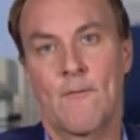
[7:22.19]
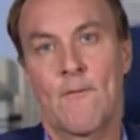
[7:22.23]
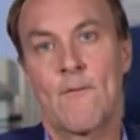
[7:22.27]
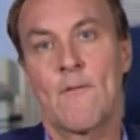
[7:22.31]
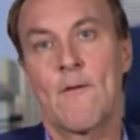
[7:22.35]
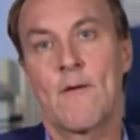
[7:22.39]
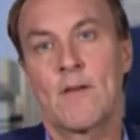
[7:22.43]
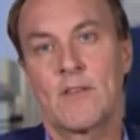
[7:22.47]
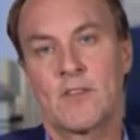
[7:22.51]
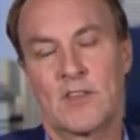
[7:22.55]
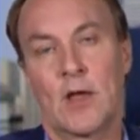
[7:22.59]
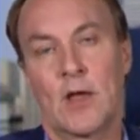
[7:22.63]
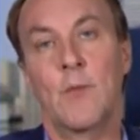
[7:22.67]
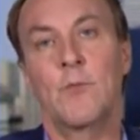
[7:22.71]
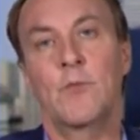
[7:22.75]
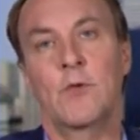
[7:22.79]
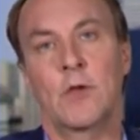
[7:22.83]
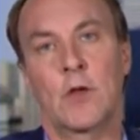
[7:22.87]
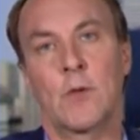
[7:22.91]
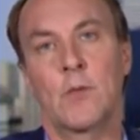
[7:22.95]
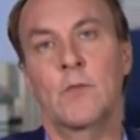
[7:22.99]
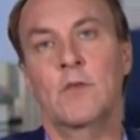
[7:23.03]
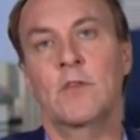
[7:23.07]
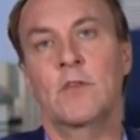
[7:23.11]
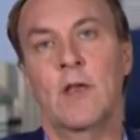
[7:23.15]

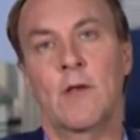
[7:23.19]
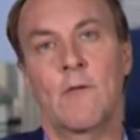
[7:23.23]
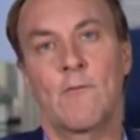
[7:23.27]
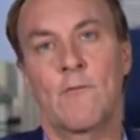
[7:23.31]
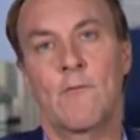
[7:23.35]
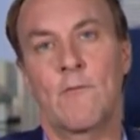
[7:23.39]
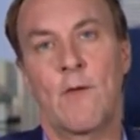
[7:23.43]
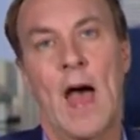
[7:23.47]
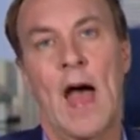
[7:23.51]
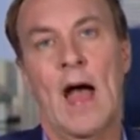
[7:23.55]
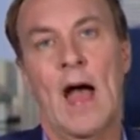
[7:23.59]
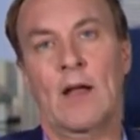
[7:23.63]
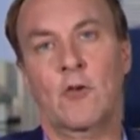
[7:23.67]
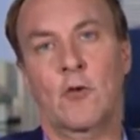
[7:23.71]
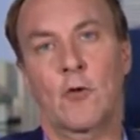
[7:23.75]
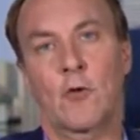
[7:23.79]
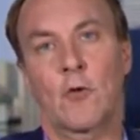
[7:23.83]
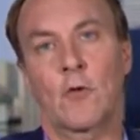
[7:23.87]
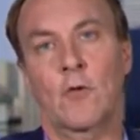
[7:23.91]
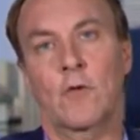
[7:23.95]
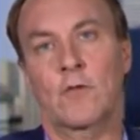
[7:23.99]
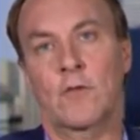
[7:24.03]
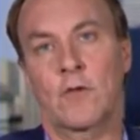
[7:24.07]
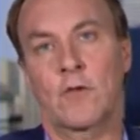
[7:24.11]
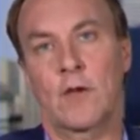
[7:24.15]
symptoms and
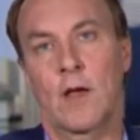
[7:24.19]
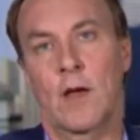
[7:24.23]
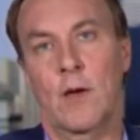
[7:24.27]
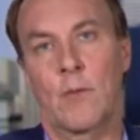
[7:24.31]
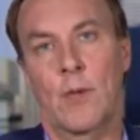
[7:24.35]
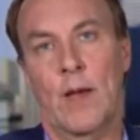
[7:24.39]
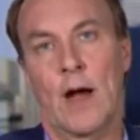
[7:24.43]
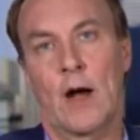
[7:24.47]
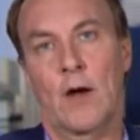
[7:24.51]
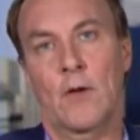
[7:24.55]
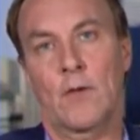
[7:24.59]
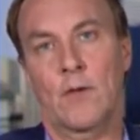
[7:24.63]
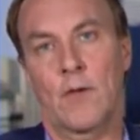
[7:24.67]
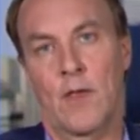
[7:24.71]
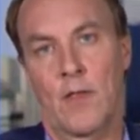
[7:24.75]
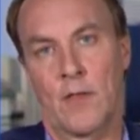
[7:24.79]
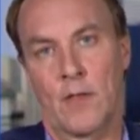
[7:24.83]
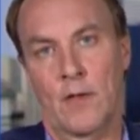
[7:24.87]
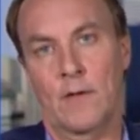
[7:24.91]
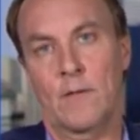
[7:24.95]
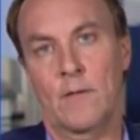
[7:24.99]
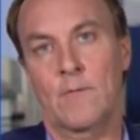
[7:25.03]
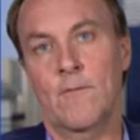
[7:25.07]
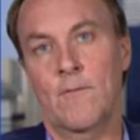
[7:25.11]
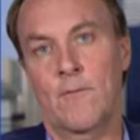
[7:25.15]
factors about
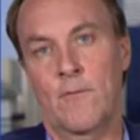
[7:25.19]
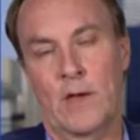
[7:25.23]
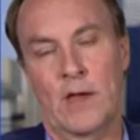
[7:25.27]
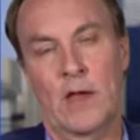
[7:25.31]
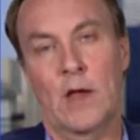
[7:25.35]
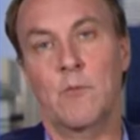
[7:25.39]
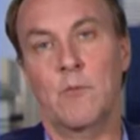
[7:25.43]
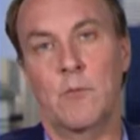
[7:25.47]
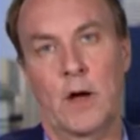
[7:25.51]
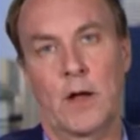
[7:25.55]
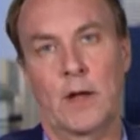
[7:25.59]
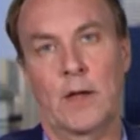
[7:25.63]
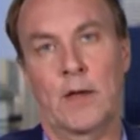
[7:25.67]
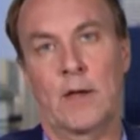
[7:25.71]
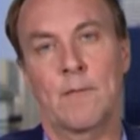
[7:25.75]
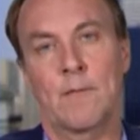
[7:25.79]
the fiat money.